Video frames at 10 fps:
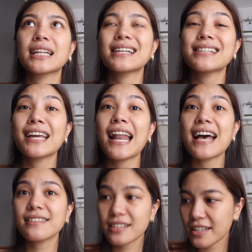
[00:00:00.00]
Kasi
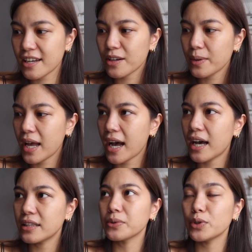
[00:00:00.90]
last year, we had